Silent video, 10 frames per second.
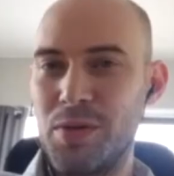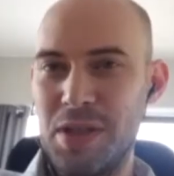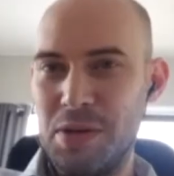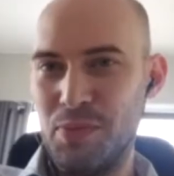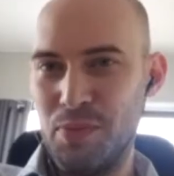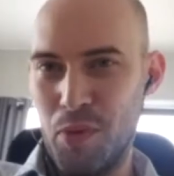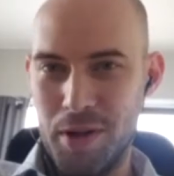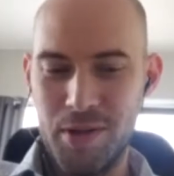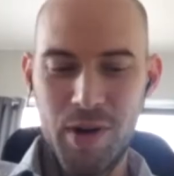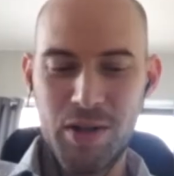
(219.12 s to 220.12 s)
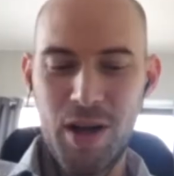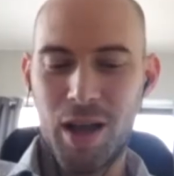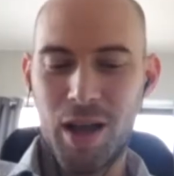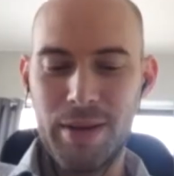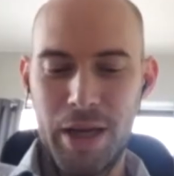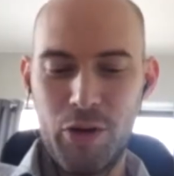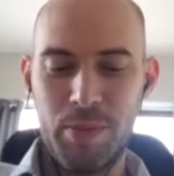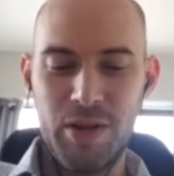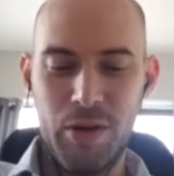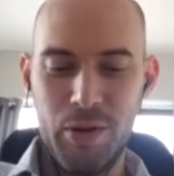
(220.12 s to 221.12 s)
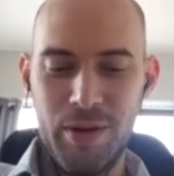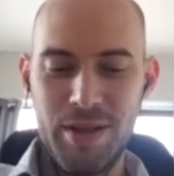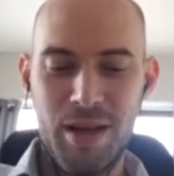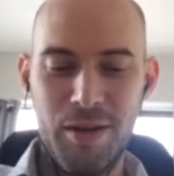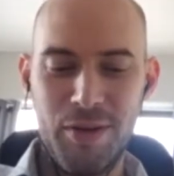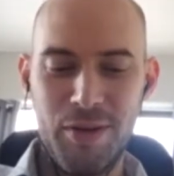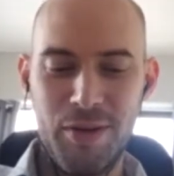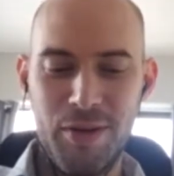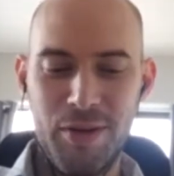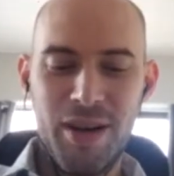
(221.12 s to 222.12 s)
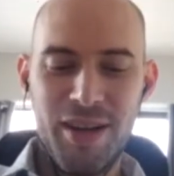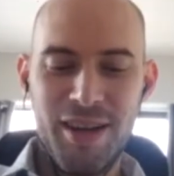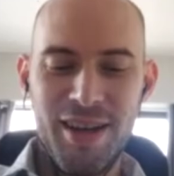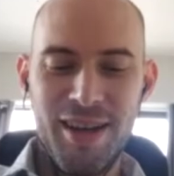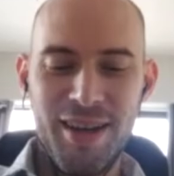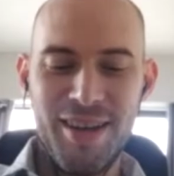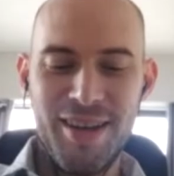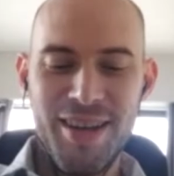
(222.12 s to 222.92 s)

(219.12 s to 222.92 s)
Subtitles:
deep ones. We're not talking about crypto stuff, but